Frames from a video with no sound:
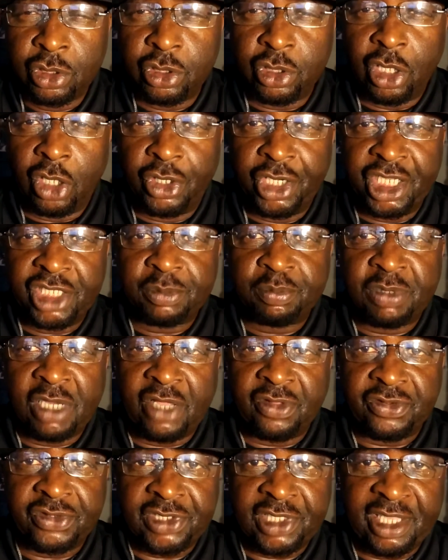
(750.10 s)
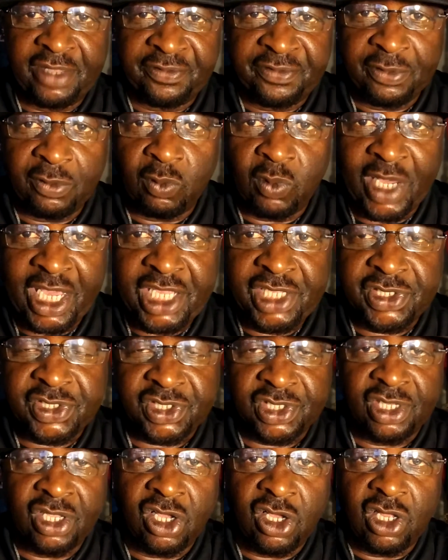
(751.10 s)
you know, these brothers lifting
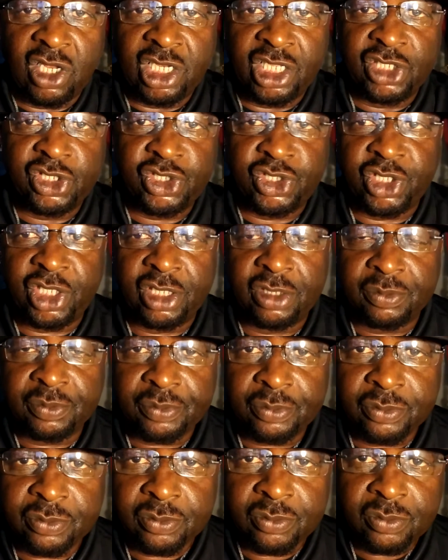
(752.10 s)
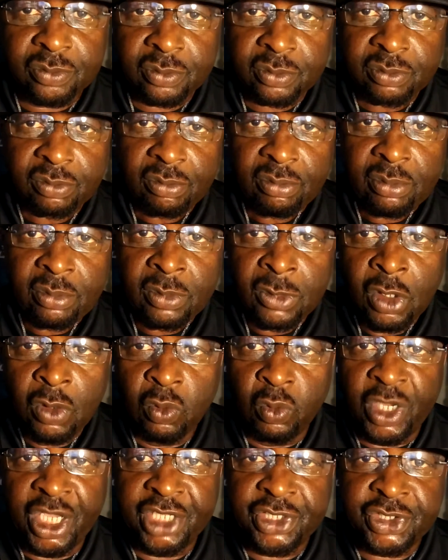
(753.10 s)
weights and all this shit,
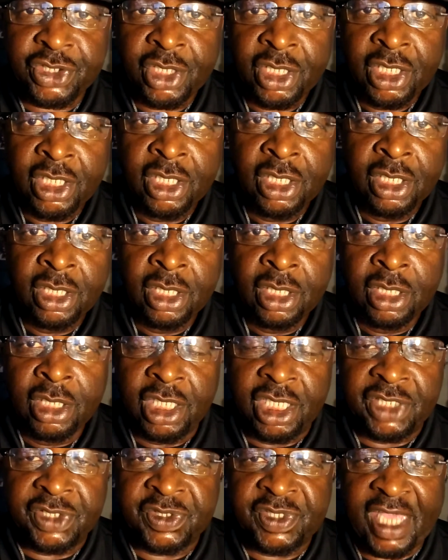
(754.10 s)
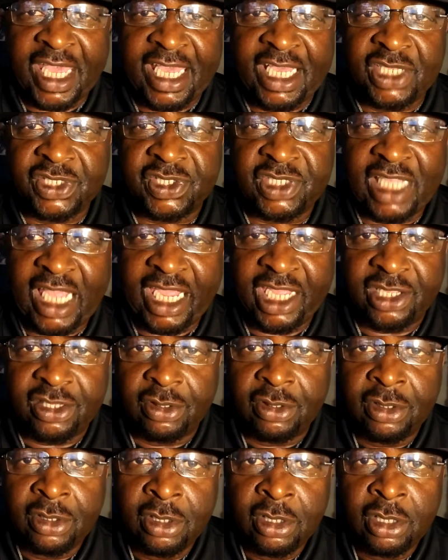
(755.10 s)
which it sounds like,
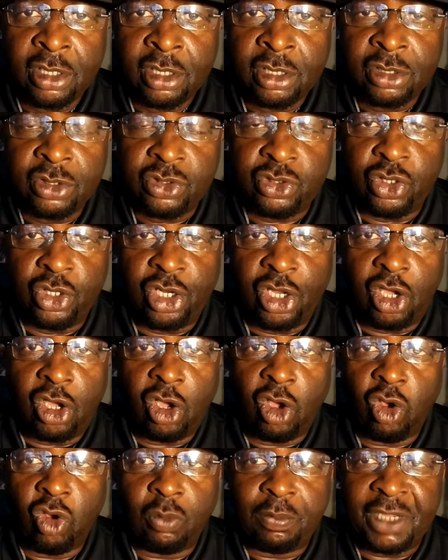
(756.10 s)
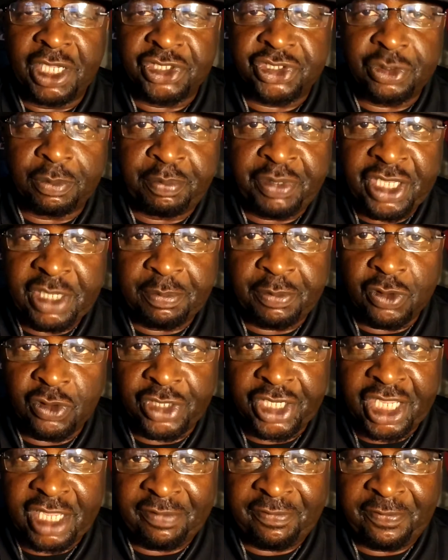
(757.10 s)
you know, a whole bunch of
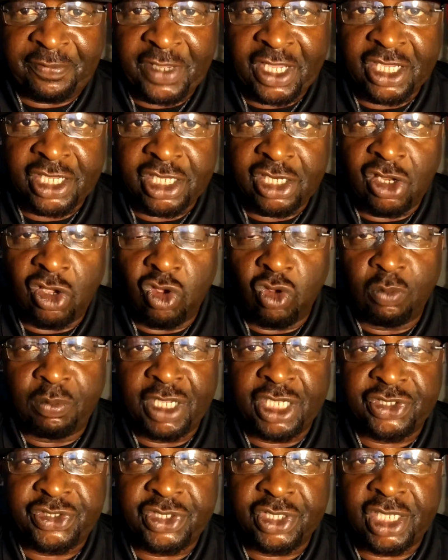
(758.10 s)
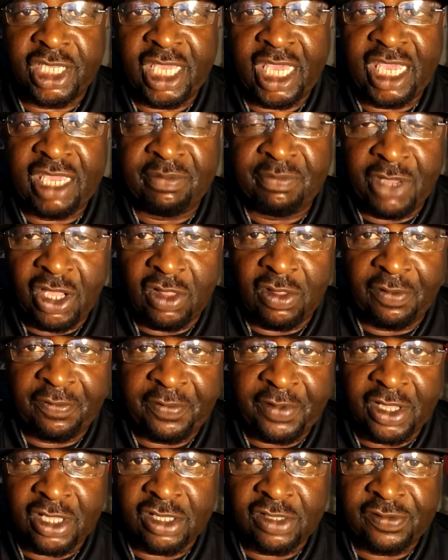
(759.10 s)
people in there fucking, whole bunch of gay
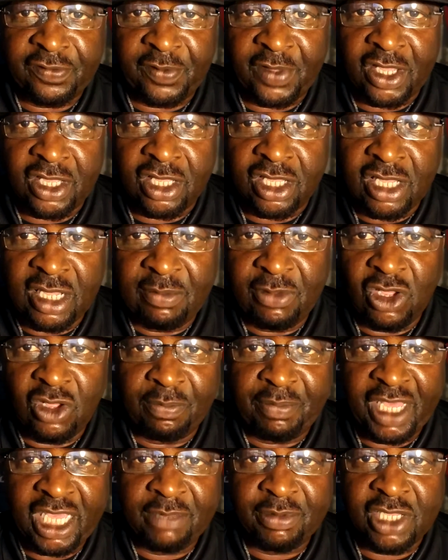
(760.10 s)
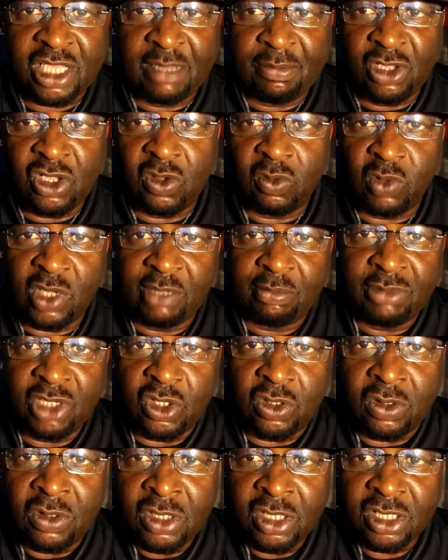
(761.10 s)
motherfuckers fucking. Come on, baby, come on, one
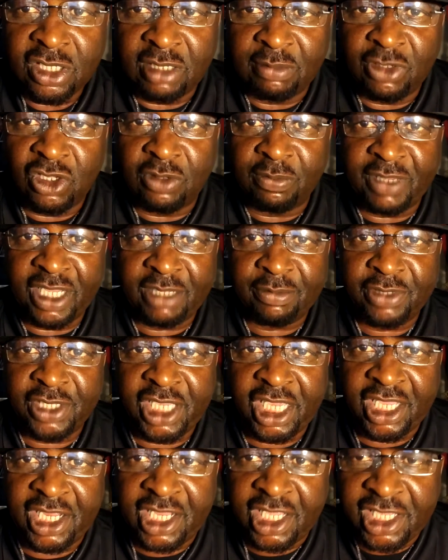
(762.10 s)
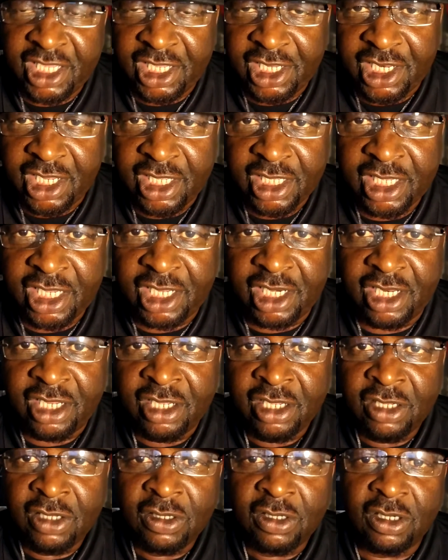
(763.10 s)
more. Come on, baby, get it, get it, get
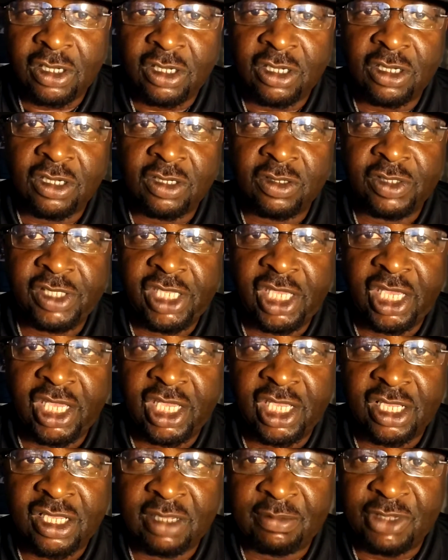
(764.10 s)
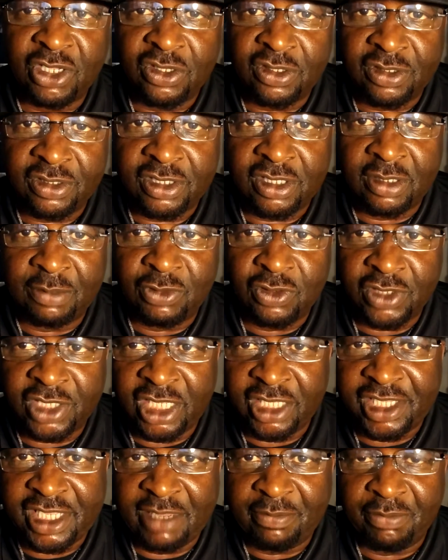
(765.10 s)
it. Oh, yeah, come on,
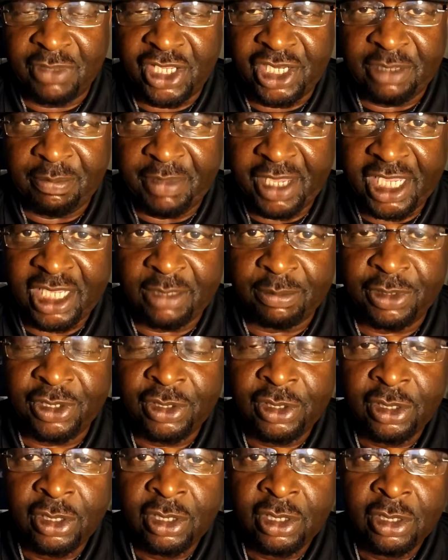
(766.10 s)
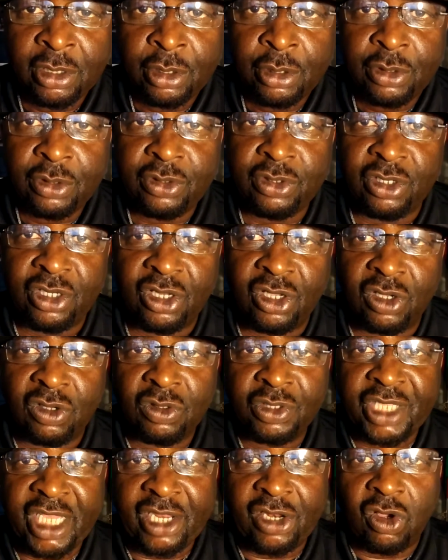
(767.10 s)
get that money, baby. You know,
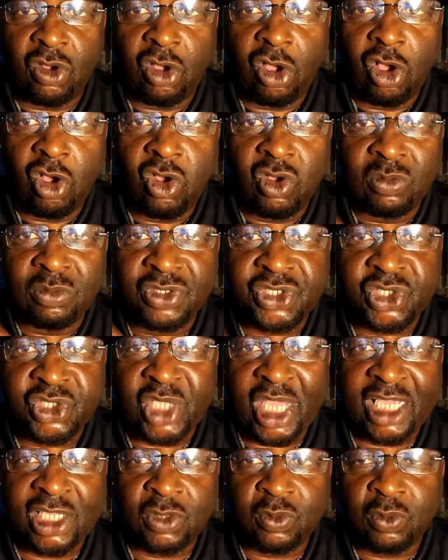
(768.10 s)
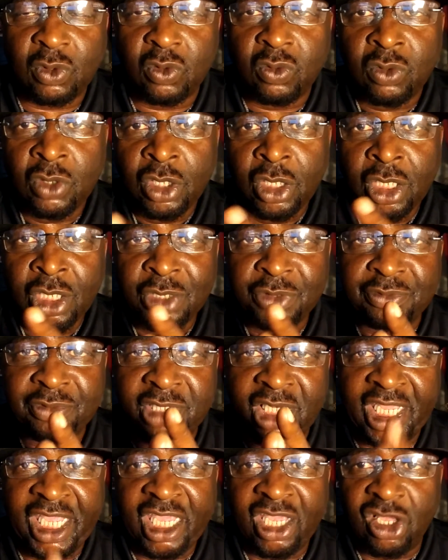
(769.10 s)
that old homosexual
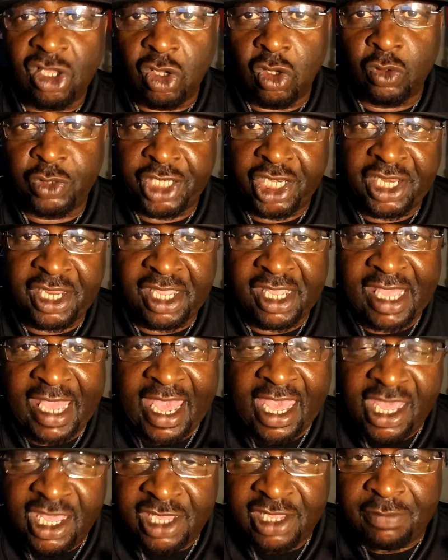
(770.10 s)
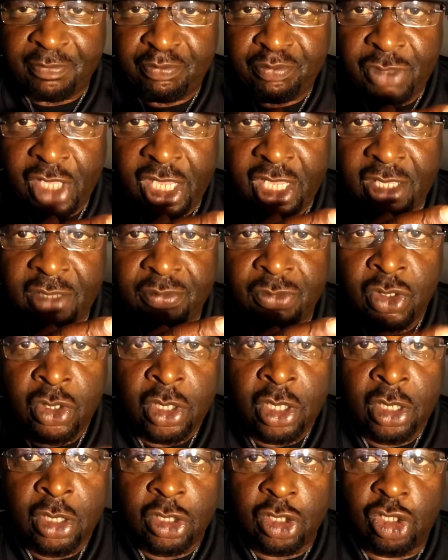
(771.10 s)
lingo that they got in
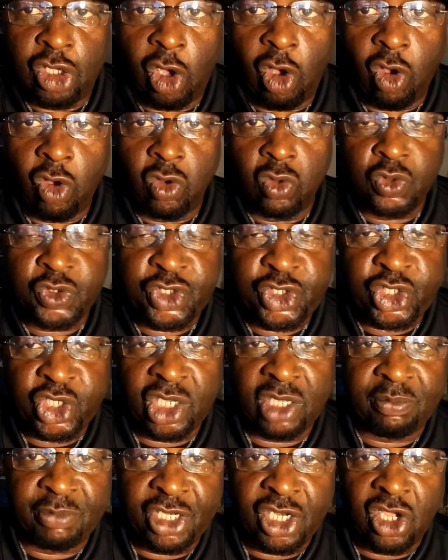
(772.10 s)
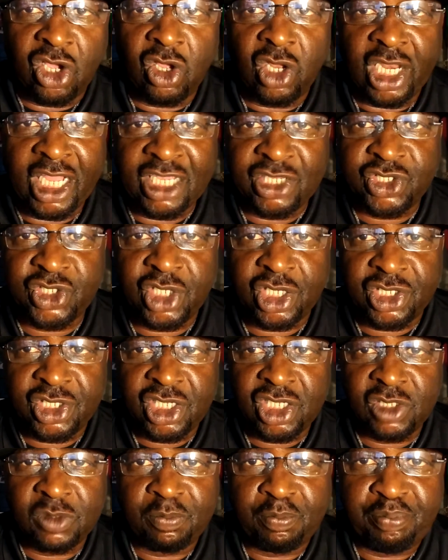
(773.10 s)
Gold's Gym and all that shit.
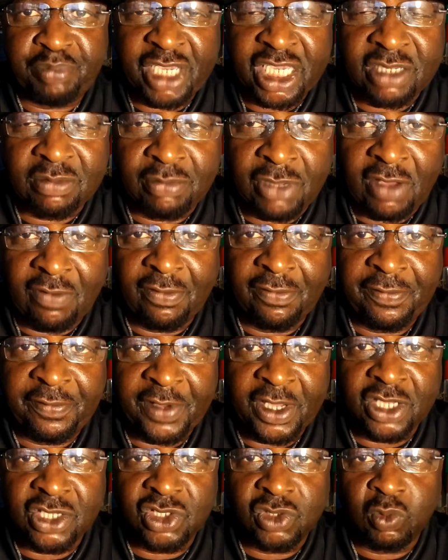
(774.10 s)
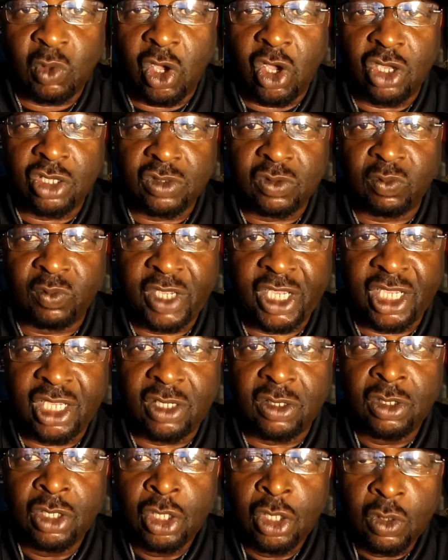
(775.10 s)
These big motherfuckers walking
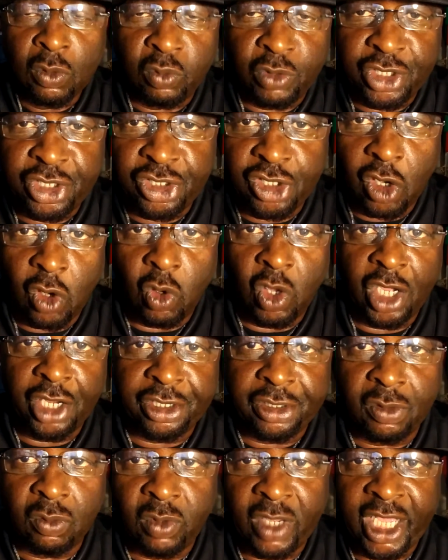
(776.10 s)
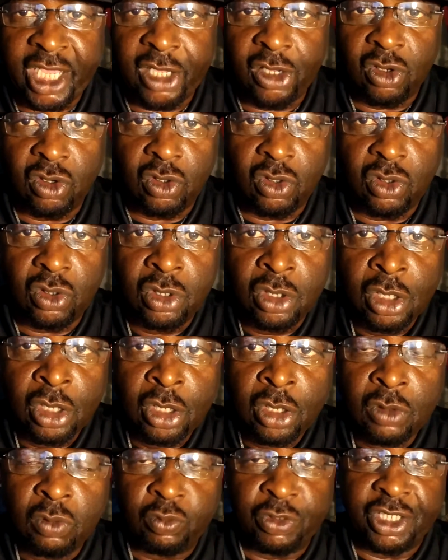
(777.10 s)
around with no underwear on,
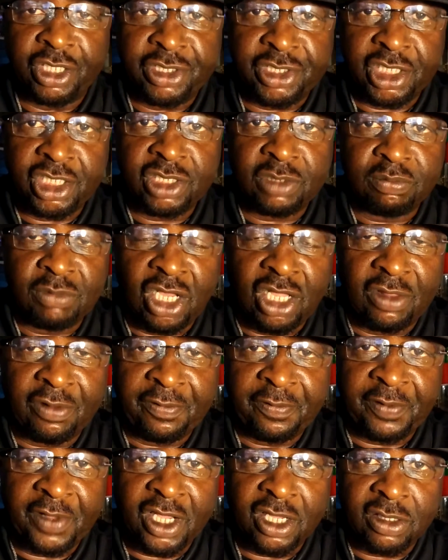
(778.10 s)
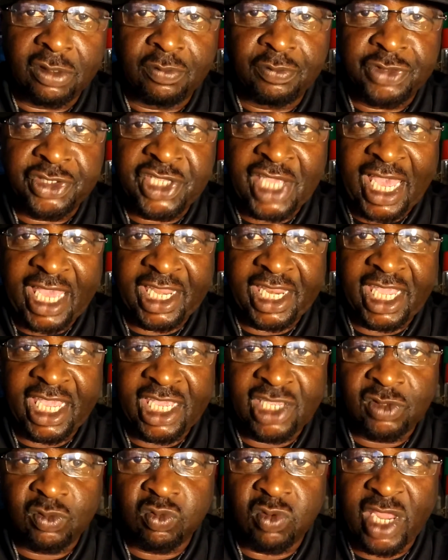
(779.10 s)
with these motherfucking
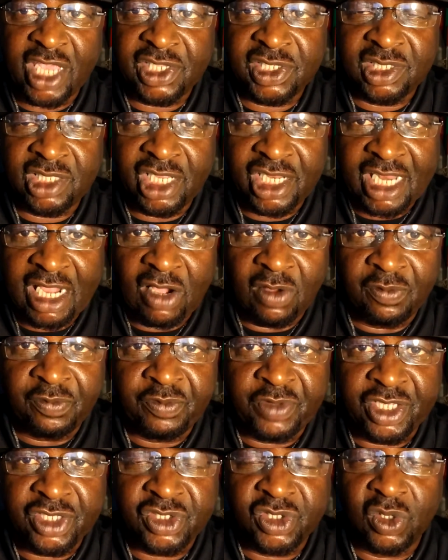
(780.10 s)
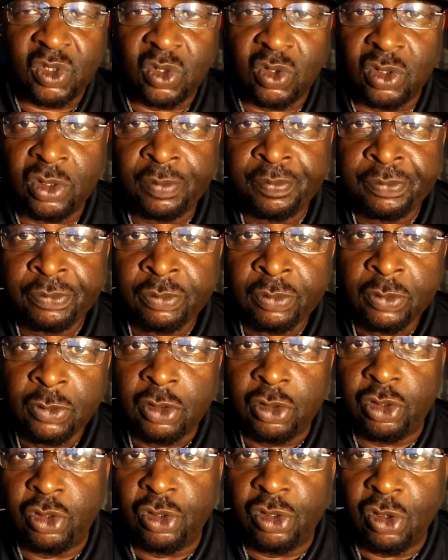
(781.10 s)
tight-ass wrestling outfits on,
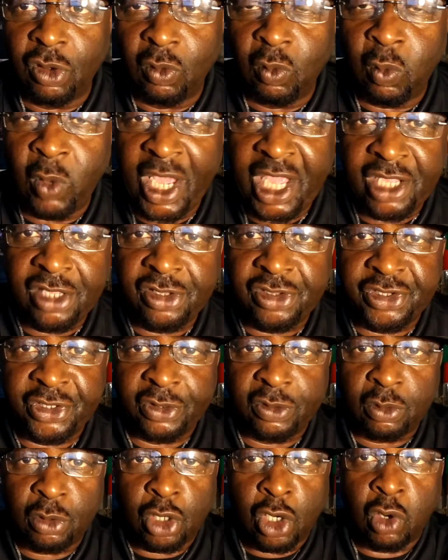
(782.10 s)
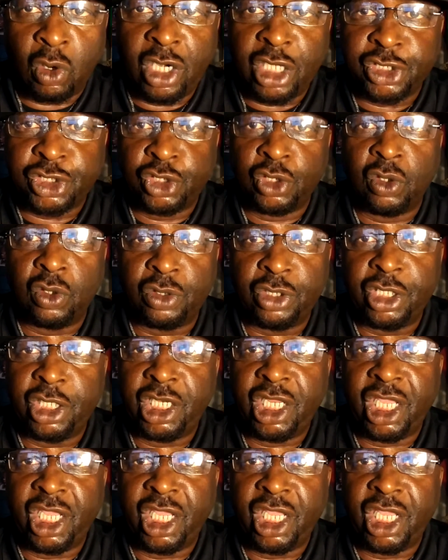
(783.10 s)
you know, waiting to crunch on a